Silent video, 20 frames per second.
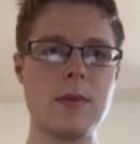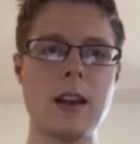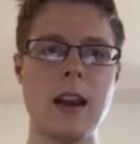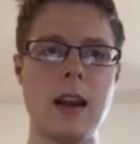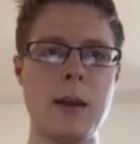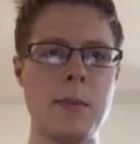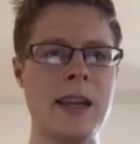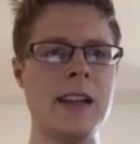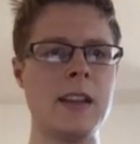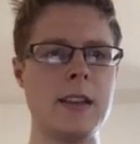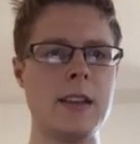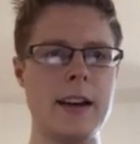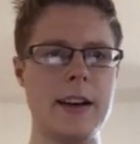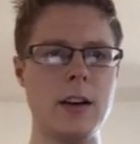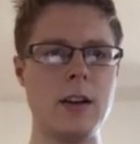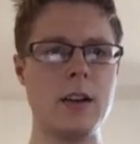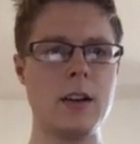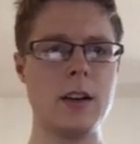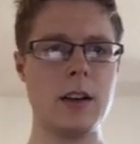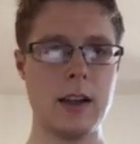I make a
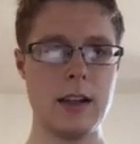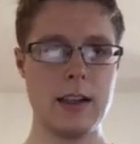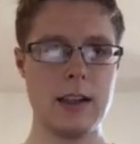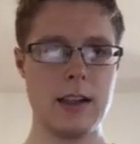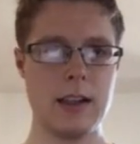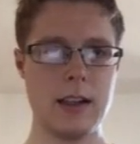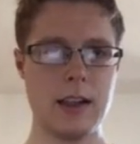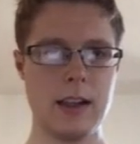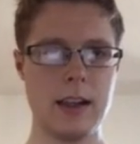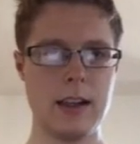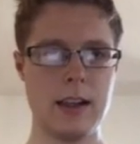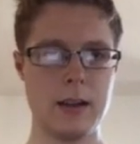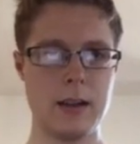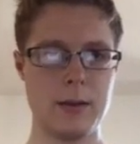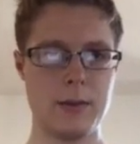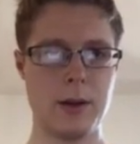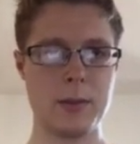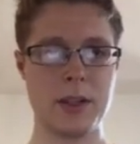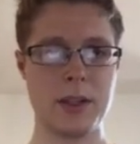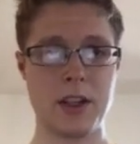layer.
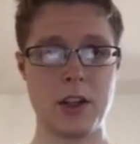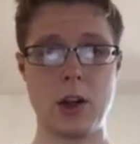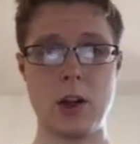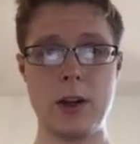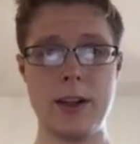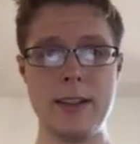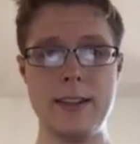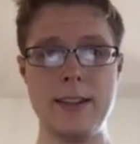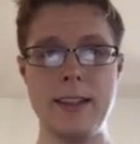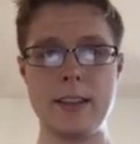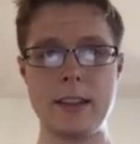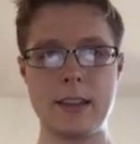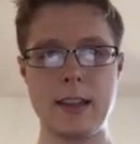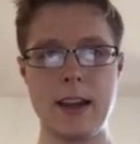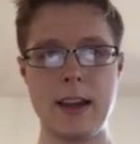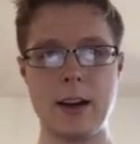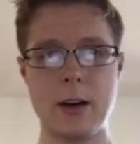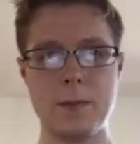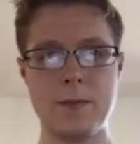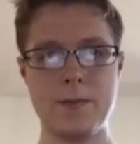I'm going to call it a dense
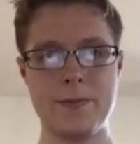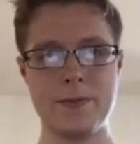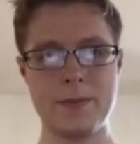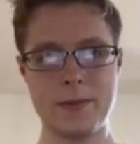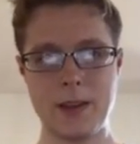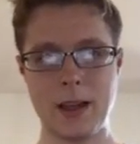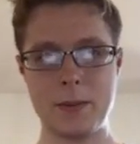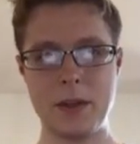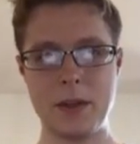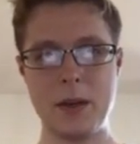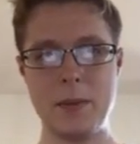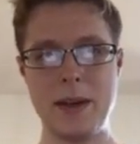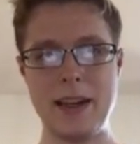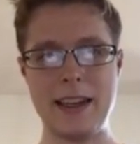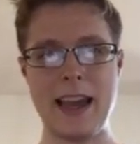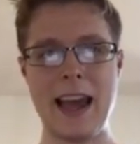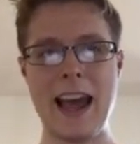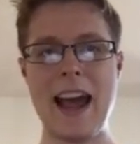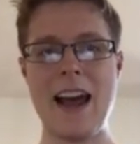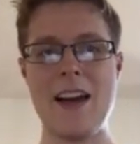layer. I'm going to
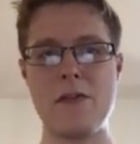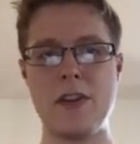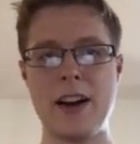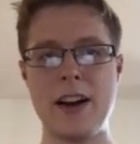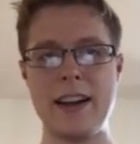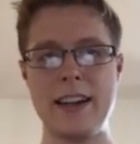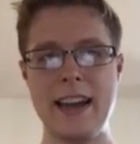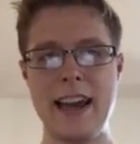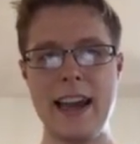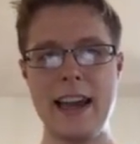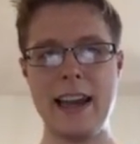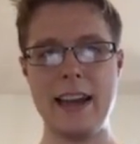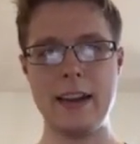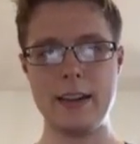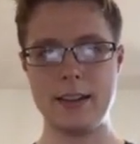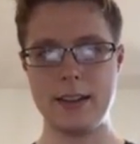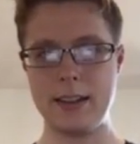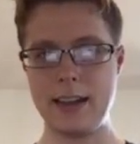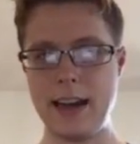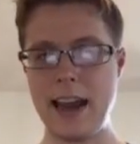make affine A.
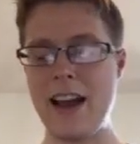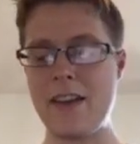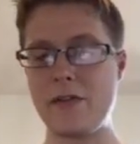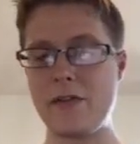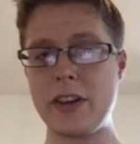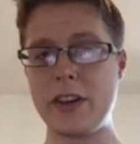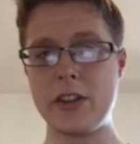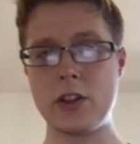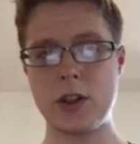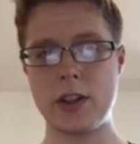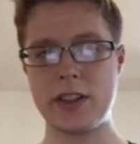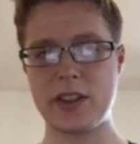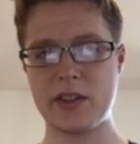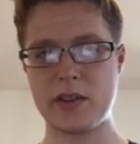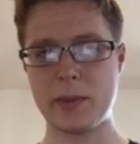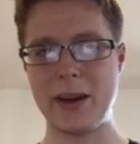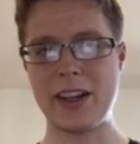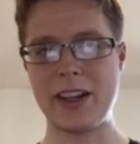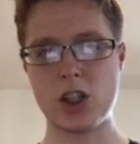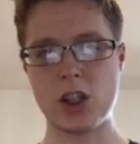It's an affine
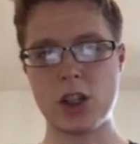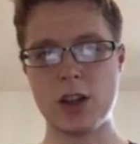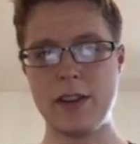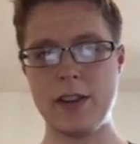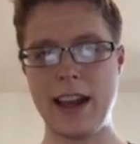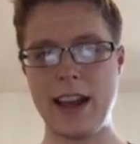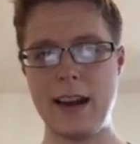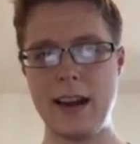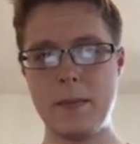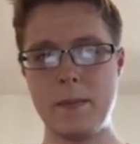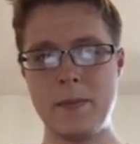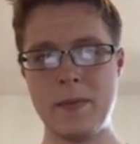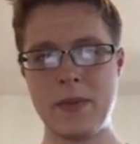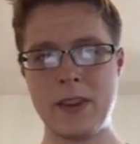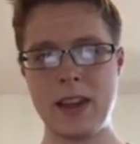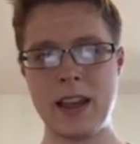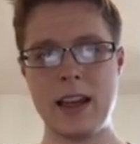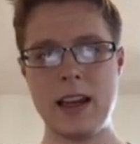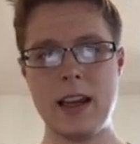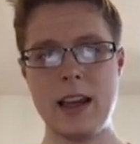transformation of A.
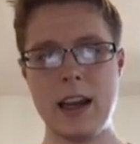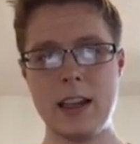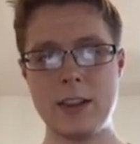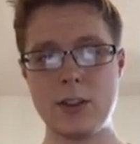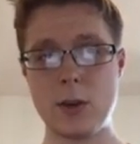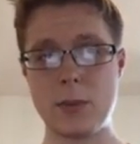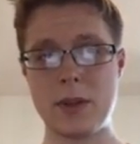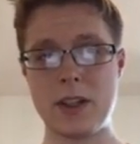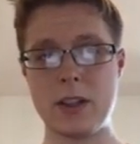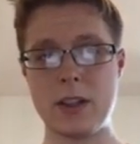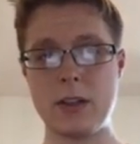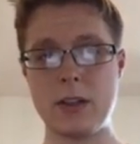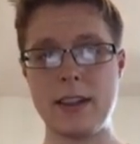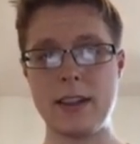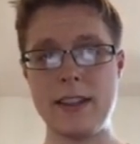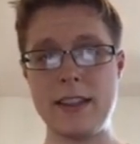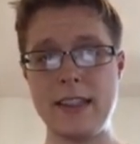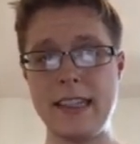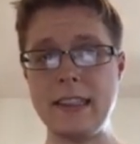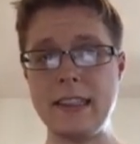So I'm going to look at
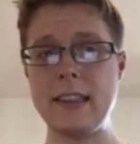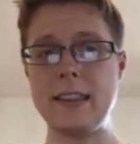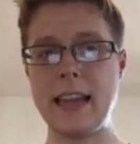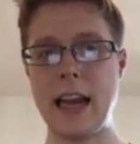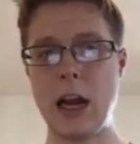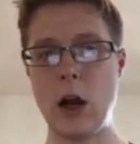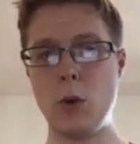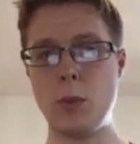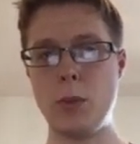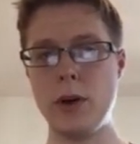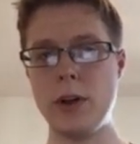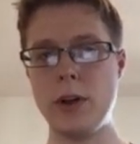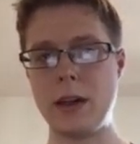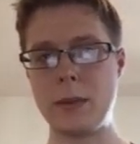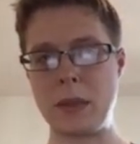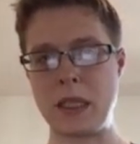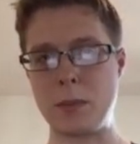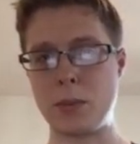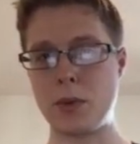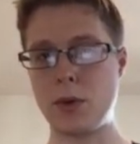the dense's output. I'm
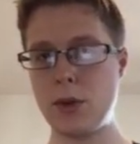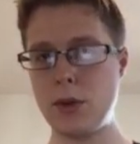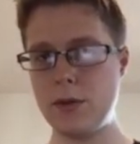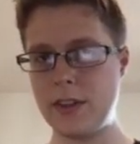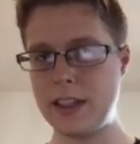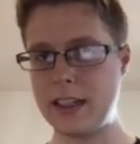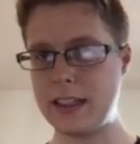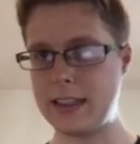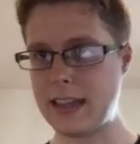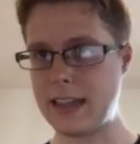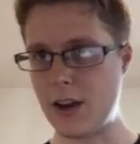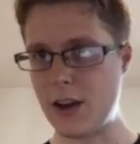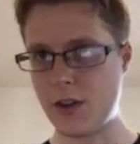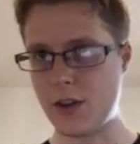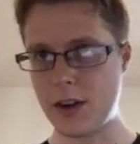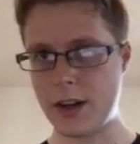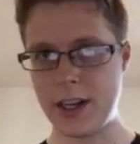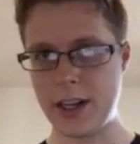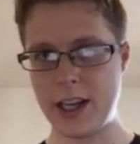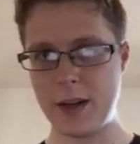going to prove that it's
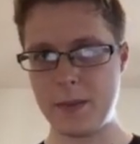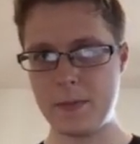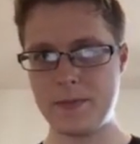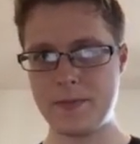affine A.